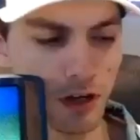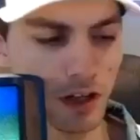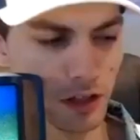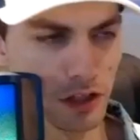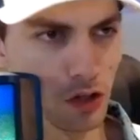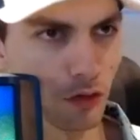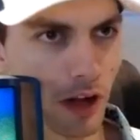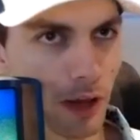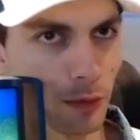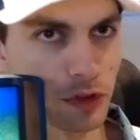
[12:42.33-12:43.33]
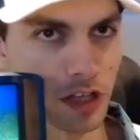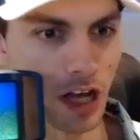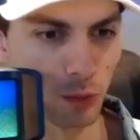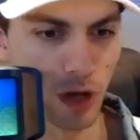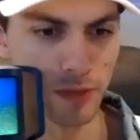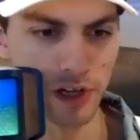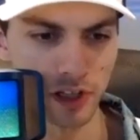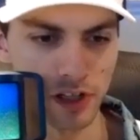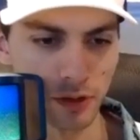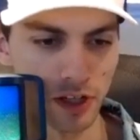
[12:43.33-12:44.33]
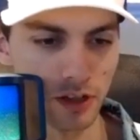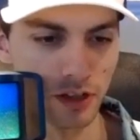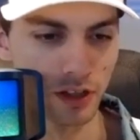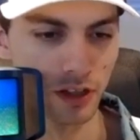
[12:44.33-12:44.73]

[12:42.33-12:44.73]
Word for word: you did you ever rap with Scott Wedman in Colorado?